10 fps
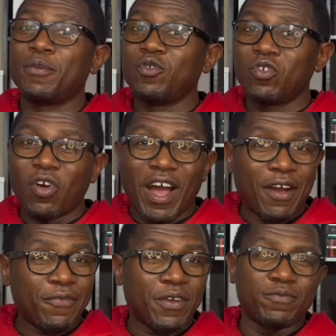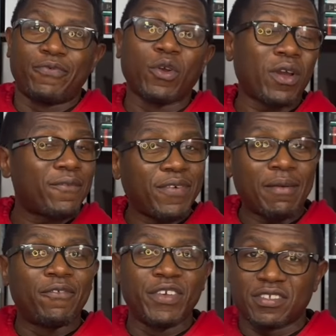you don't have frequent
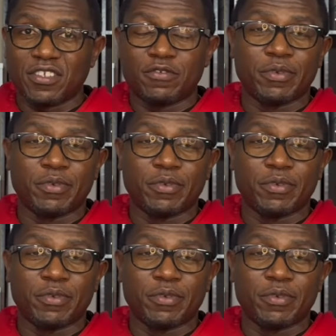farm visits,